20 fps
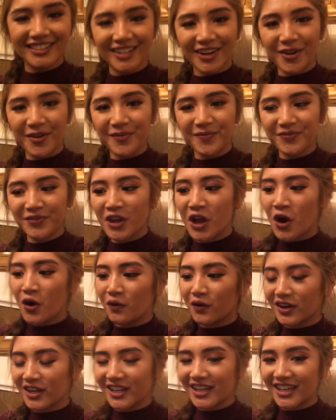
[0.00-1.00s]
so
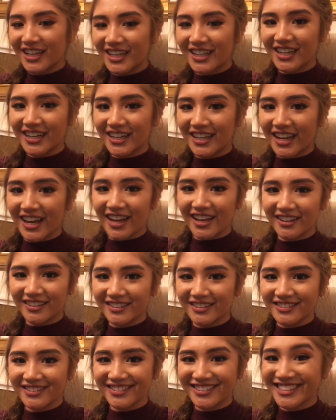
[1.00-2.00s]
we're gonna eat
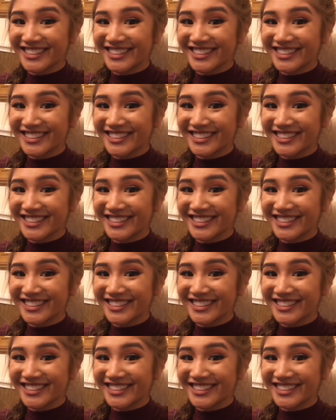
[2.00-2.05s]
again.